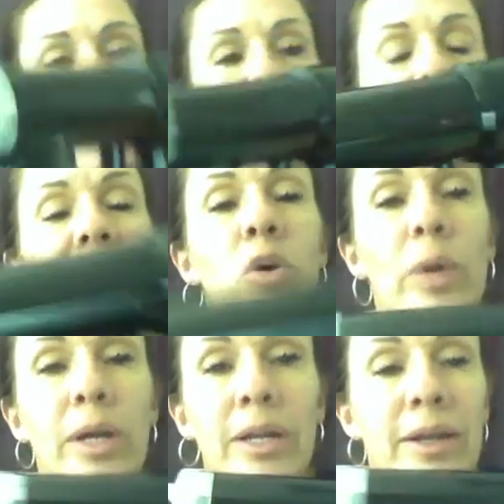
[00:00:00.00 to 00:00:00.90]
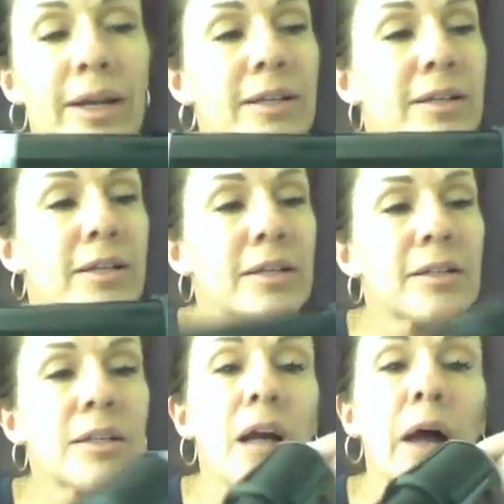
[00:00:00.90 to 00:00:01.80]
this is a quick connect
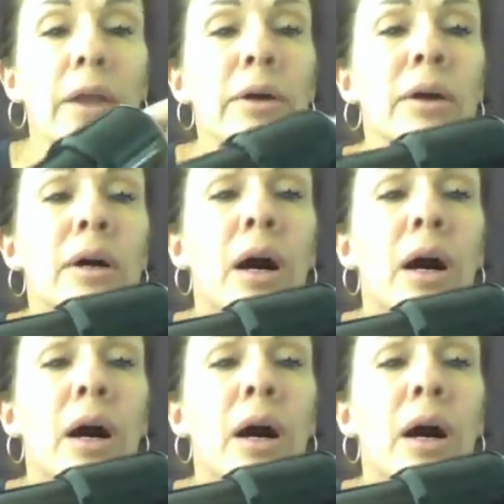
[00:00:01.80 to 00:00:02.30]
gun.